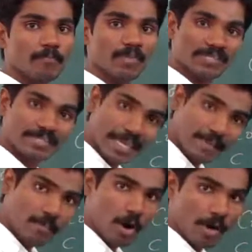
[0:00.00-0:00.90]

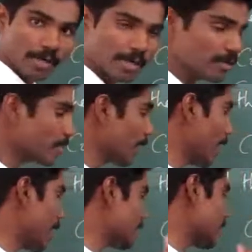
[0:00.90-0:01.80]
same order
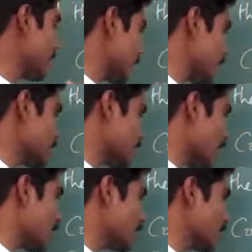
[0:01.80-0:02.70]
as the letters
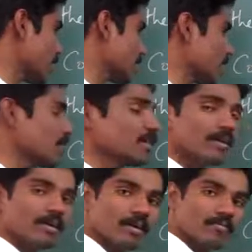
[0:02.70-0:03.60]
are there in the
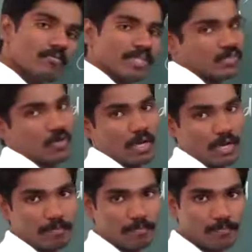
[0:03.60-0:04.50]
first column.